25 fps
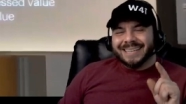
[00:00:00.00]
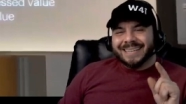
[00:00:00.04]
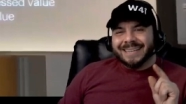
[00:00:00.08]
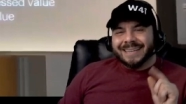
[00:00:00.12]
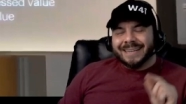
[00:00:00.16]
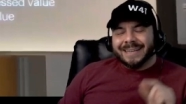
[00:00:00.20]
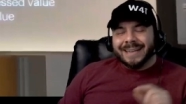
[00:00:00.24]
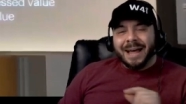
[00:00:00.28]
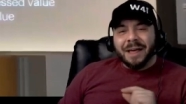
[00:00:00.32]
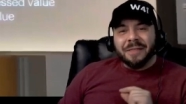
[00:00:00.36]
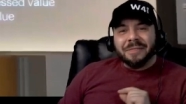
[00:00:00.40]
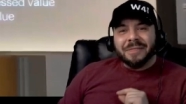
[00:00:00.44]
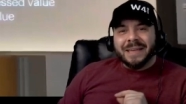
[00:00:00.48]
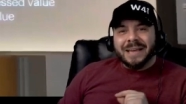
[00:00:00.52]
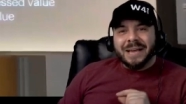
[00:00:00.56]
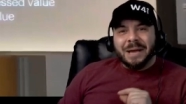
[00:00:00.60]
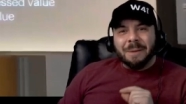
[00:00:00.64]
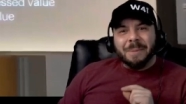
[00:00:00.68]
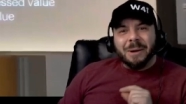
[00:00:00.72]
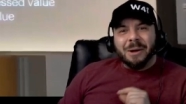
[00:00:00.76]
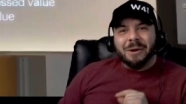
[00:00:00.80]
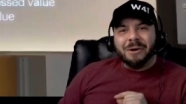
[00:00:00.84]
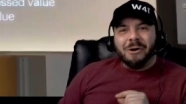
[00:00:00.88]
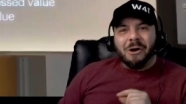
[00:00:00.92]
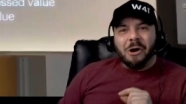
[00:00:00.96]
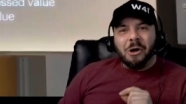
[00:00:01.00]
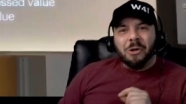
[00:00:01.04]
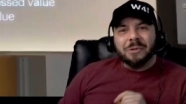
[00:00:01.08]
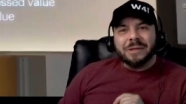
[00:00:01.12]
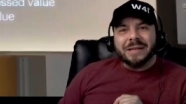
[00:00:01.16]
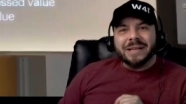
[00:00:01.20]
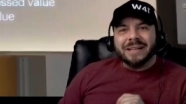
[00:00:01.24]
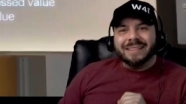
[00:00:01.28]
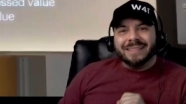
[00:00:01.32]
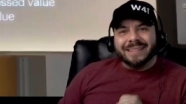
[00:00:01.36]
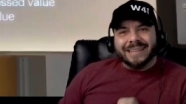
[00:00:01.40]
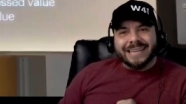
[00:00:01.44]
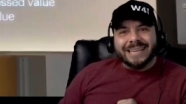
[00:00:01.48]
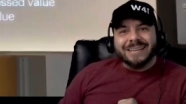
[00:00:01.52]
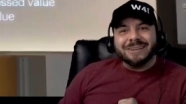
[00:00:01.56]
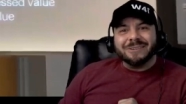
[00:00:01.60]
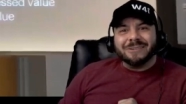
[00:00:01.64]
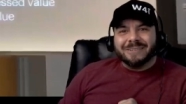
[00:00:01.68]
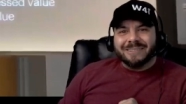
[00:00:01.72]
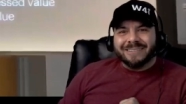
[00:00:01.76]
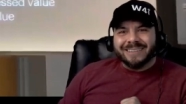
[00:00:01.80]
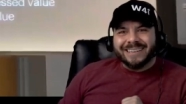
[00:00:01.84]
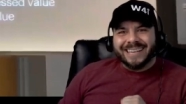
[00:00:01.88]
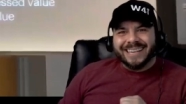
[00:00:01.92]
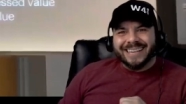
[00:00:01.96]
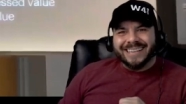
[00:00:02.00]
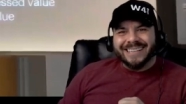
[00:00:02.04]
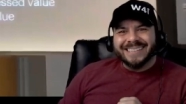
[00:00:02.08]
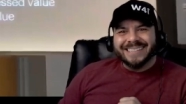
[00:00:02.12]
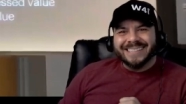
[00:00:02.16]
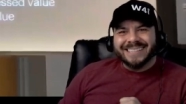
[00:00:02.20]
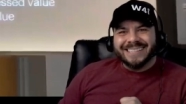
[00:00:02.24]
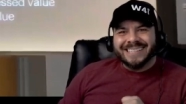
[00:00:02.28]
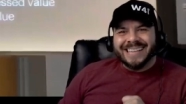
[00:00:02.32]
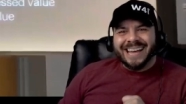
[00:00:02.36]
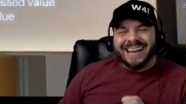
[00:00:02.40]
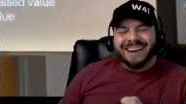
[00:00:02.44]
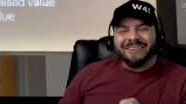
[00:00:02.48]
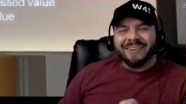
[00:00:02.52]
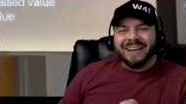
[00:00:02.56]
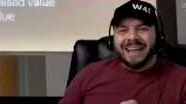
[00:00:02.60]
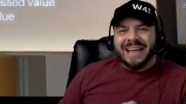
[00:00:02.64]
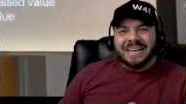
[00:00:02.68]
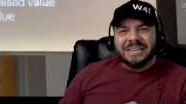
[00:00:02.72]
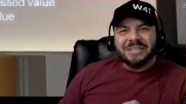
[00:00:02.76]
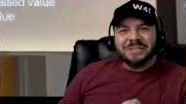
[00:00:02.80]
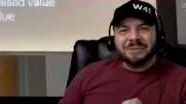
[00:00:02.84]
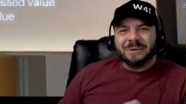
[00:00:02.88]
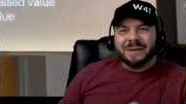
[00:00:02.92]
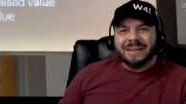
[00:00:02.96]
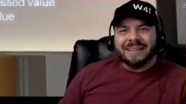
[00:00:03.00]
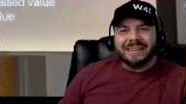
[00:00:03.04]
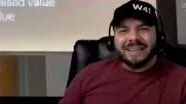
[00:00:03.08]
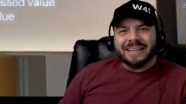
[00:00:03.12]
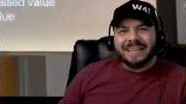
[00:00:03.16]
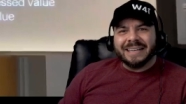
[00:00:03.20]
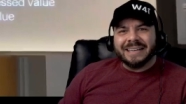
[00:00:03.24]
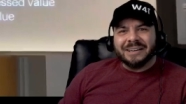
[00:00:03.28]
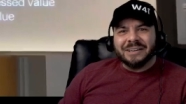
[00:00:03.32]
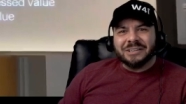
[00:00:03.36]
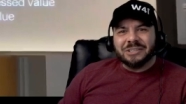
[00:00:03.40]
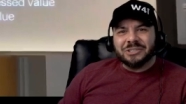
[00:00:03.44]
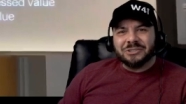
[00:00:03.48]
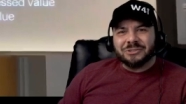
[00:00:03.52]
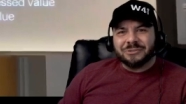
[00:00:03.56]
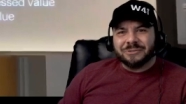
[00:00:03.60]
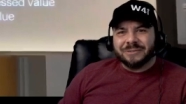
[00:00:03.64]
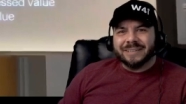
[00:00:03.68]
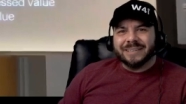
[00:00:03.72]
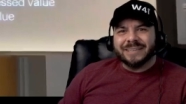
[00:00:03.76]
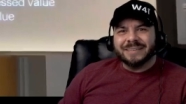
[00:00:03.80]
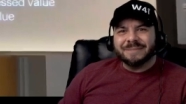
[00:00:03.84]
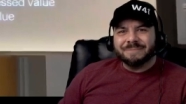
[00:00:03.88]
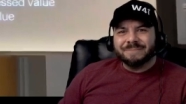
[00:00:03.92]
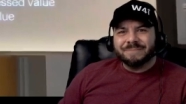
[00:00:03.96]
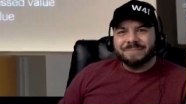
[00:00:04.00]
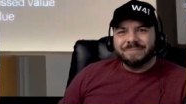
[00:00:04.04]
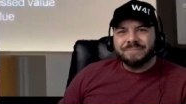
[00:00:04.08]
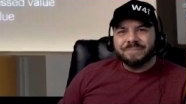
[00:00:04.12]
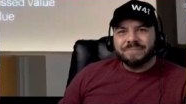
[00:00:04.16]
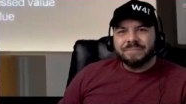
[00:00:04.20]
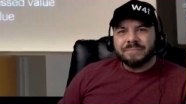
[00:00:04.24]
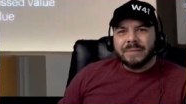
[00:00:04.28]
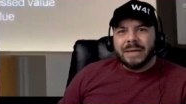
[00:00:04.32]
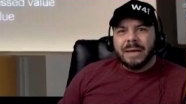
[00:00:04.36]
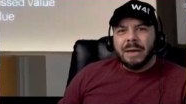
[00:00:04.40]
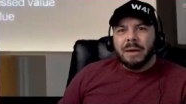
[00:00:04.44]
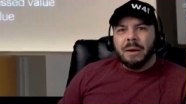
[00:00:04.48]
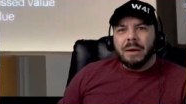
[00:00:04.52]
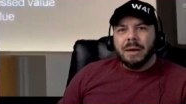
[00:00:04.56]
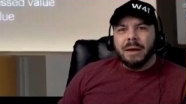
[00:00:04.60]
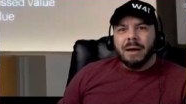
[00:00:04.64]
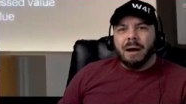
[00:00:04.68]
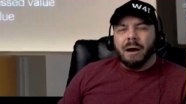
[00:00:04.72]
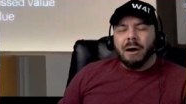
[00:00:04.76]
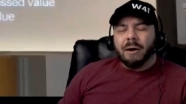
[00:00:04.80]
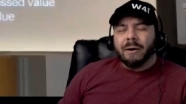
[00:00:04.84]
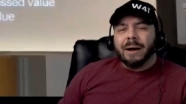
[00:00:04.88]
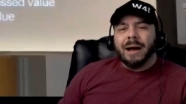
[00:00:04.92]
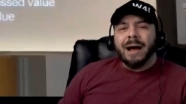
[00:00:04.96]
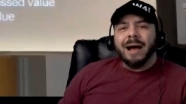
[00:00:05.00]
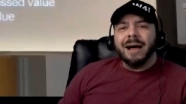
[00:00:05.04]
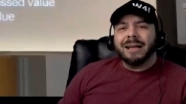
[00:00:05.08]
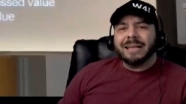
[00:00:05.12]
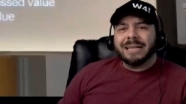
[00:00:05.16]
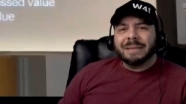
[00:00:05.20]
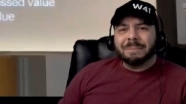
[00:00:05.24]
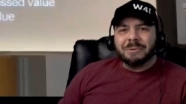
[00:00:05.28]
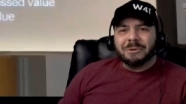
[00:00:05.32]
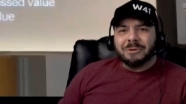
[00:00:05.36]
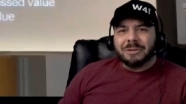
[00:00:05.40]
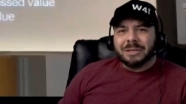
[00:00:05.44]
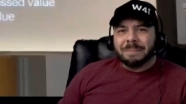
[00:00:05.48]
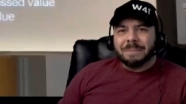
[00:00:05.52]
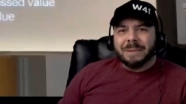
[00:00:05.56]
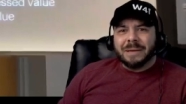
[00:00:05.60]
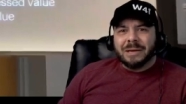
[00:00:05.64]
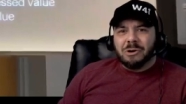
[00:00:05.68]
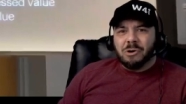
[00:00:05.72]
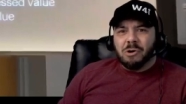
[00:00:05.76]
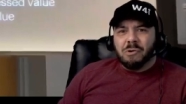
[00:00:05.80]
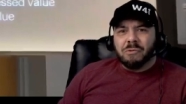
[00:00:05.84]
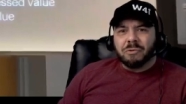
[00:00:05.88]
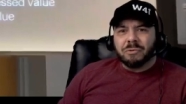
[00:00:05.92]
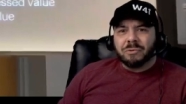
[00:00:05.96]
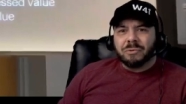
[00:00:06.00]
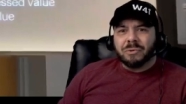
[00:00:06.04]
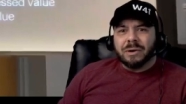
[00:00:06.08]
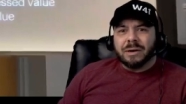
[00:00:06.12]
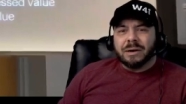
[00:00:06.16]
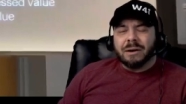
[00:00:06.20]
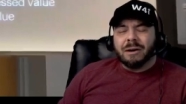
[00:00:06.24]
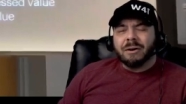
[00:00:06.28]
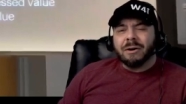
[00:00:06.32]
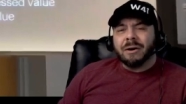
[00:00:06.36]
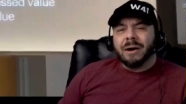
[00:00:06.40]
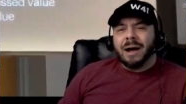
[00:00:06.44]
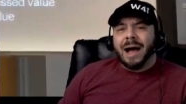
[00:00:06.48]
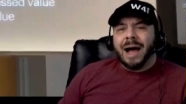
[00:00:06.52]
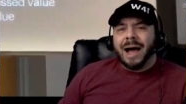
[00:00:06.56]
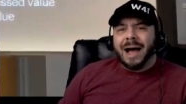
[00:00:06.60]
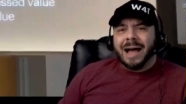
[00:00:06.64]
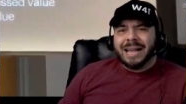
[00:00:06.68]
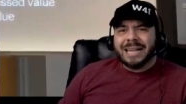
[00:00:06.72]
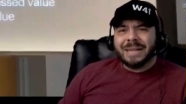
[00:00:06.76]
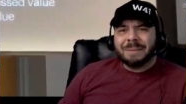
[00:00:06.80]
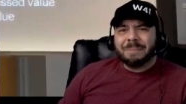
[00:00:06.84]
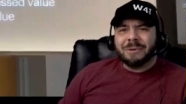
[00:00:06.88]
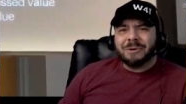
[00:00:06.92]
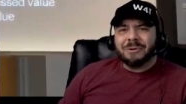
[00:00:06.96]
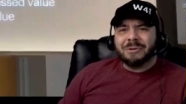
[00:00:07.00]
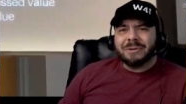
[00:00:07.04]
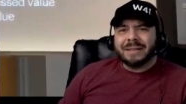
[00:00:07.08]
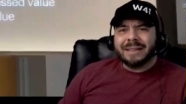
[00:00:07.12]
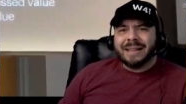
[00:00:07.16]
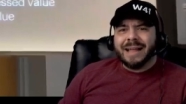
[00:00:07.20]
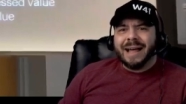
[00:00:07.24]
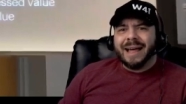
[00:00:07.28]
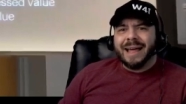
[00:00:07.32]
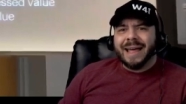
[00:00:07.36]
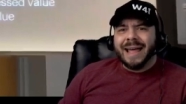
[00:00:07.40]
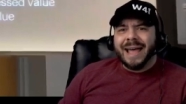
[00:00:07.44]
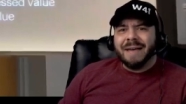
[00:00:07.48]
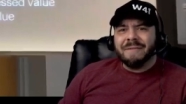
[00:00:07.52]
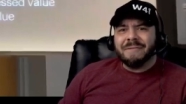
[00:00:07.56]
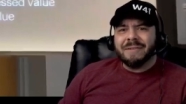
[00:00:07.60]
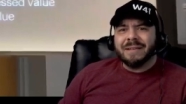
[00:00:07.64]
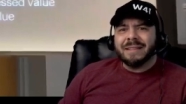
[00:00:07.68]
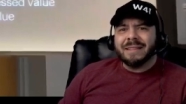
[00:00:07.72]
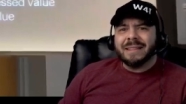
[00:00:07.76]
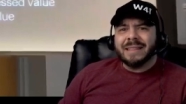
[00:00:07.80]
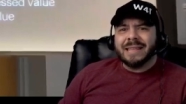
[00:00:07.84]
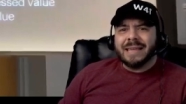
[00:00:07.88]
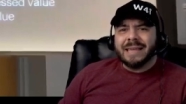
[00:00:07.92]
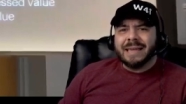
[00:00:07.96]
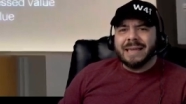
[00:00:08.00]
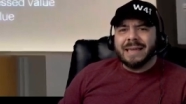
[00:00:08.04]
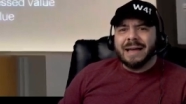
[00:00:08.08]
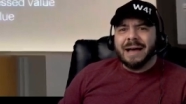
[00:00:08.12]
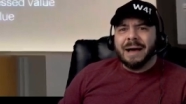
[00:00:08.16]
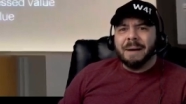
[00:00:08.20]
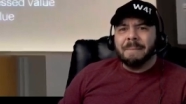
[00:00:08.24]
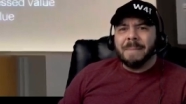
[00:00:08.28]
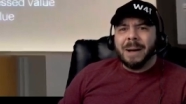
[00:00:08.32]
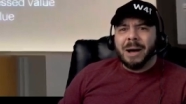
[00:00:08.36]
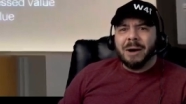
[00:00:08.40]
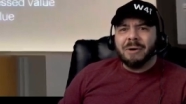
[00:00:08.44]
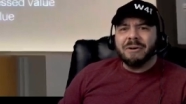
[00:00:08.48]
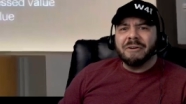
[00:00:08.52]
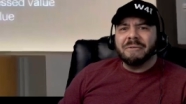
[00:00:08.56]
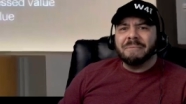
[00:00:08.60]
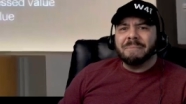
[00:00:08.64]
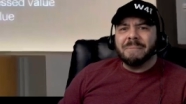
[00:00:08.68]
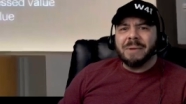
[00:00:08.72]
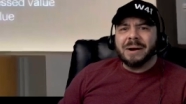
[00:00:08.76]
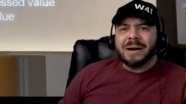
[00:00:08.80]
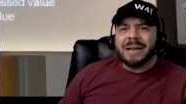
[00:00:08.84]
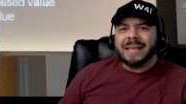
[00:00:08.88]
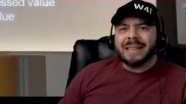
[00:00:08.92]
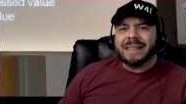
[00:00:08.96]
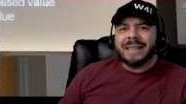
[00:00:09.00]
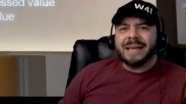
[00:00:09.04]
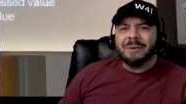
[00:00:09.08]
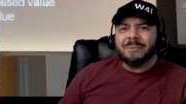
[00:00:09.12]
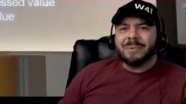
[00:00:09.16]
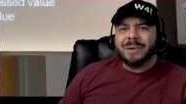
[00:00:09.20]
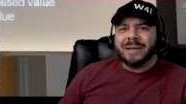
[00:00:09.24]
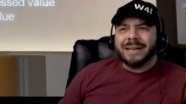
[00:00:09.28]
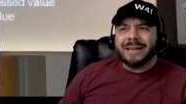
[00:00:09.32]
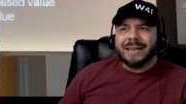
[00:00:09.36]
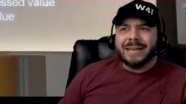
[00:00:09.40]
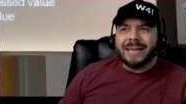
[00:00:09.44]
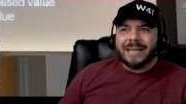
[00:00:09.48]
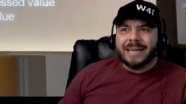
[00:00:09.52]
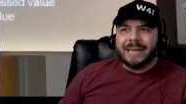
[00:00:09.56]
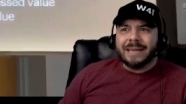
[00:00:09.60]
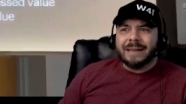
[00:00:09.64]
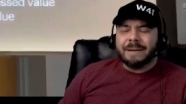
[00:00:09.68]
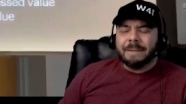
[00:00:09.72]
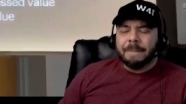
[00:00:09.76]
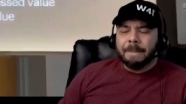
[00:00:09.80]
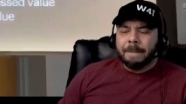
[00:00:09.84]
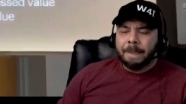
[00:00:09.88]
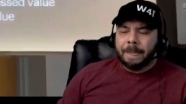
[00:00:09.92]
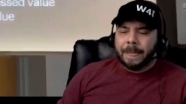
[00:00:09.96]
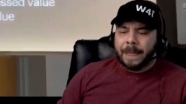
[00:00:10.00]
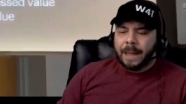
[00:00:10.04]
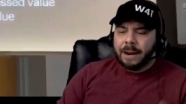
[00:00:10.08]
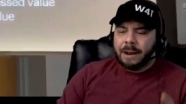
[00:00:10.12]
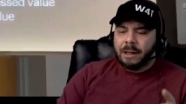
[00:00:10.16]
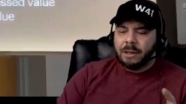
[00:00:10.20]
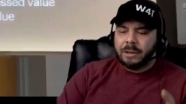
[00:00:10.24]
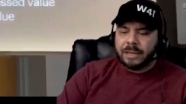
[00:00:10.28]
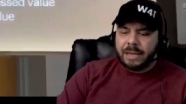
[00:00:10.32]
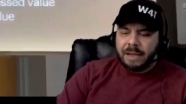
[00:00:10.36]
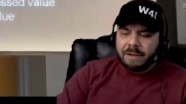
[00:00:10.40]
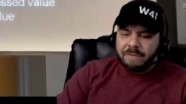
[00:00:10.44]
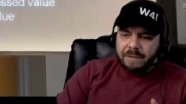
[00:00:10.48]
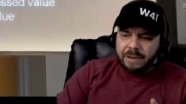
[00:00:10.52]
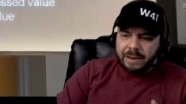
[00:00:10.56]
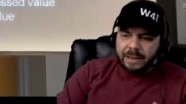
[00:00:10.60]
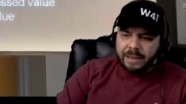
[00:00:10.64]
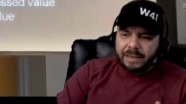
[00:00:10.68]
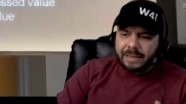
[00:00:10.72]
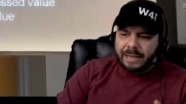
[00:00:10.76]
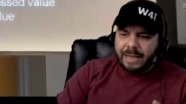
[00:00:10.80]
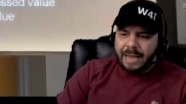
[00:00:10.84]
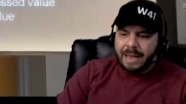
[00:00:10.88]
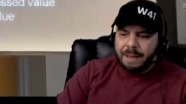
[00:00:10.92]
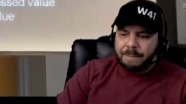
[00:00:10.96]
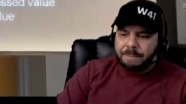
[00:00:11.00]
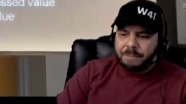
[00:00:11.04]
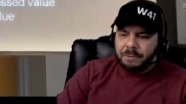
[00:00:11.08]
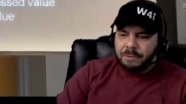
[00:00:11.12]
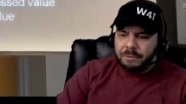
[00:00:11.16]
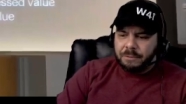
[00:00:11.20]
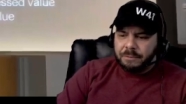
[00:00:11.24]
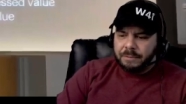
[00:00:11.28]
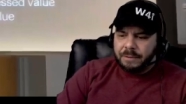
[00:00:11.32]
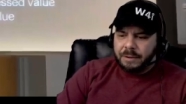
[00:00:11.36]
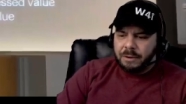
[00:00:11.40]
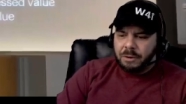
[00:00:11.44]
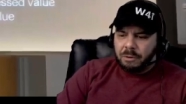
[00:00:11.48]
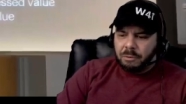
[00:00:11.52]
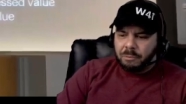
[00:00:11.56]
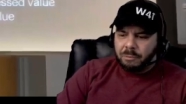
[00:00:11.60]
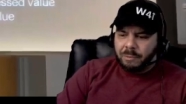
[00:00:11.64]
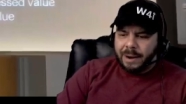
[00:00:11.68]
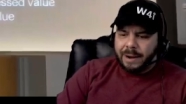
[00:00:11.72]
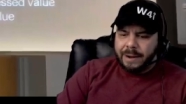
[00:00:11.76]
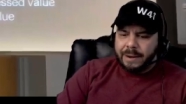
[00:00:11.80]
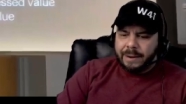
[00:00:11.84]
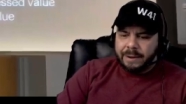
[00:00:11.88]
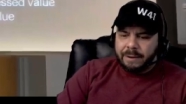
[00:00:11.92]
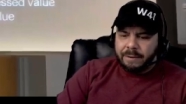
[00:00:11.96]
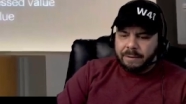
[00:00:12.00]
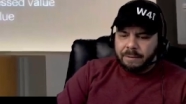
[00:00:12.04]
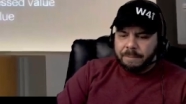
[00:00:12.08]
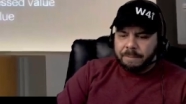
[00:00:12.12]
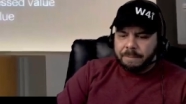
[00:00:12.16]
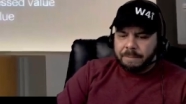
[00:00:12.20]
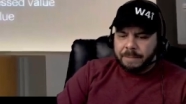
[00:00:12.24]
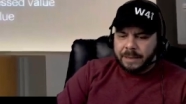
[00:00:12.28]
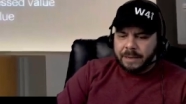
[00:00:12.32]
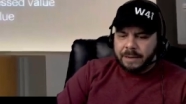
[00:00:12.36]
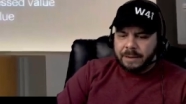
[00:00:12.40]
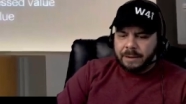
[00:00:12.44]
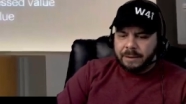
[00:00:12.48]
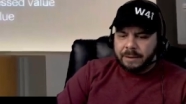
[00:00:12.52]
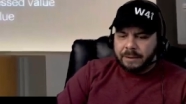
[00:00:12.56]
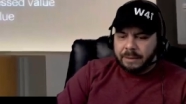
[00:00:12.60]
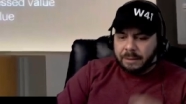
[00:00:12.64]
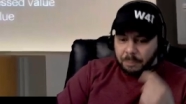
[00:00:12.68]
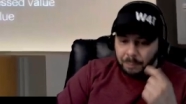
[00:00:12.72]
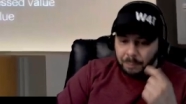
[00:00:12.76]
Now think about all the illegals that are entering this country. Our hospitals being overrun, our hospitals not having the amount of money that we need. And I'll give you an example right here because